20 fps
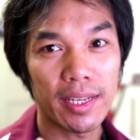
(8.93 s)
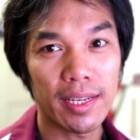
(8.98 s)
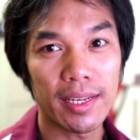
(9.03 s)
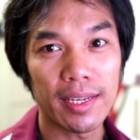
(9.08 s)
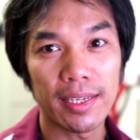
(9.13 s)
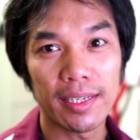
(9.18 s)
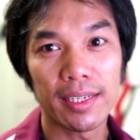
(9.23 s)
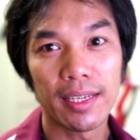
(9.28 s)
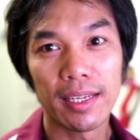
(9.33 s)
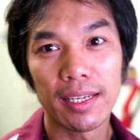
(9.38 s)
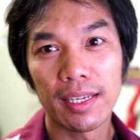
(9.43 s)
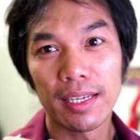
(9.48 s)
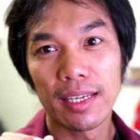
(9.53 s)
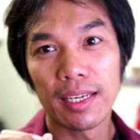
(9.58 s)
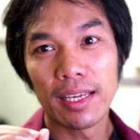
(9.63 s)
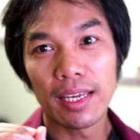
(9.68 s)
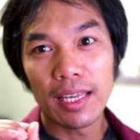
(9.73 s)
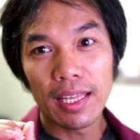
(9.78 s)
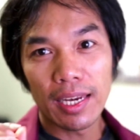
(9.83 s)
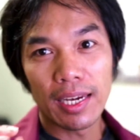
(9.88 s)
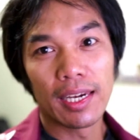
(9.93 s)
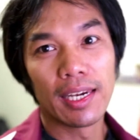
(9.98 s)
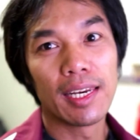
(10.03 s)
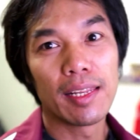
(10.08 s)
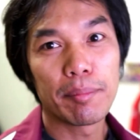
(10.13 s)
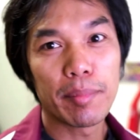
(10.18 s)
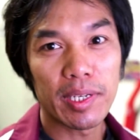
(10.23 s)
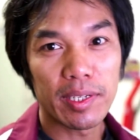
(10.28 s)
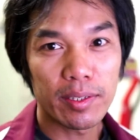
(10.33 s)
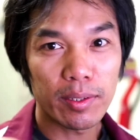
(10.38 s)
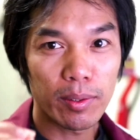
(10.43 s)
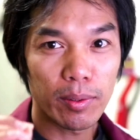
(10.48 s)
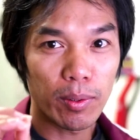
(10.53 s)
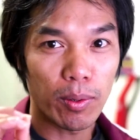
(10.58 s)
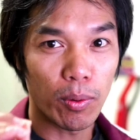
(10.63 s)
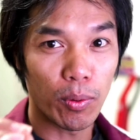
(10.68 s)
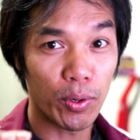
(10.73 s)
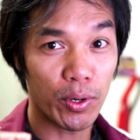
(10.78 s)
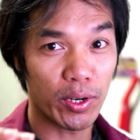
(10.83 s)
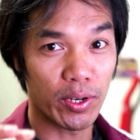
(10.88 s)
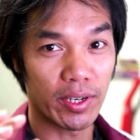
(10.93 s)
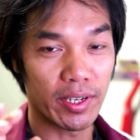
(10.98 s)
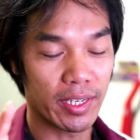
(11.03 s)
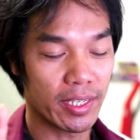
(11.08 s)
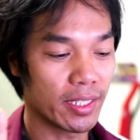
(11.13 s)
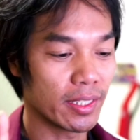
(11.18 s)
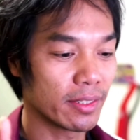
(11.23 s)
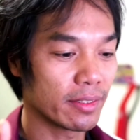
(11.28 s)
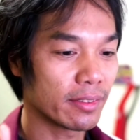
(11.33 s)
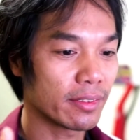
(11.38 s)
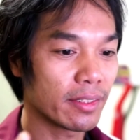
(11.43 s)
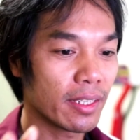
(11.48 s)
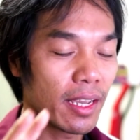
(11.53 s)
a limit order is.